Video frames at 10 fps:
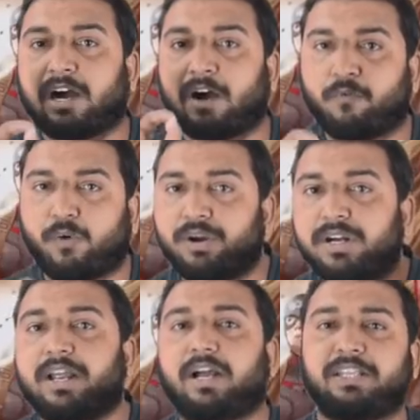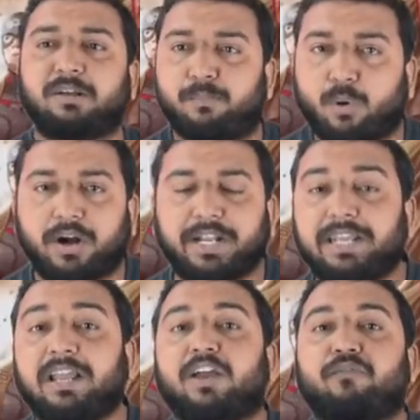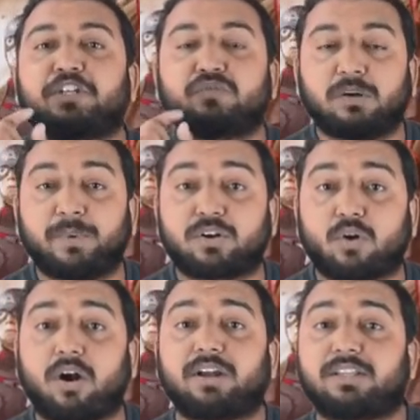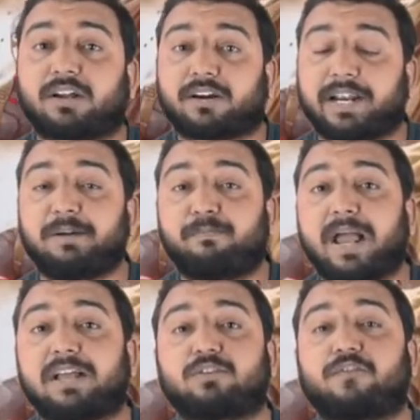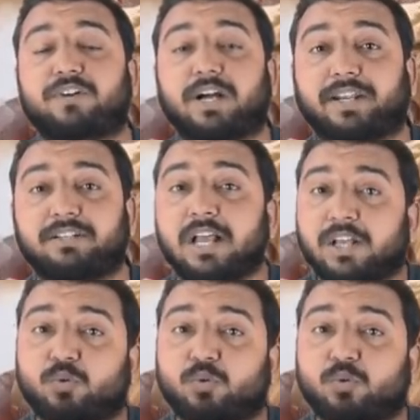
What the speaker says: a wound in the body, which will be called the Red Bears of Courage.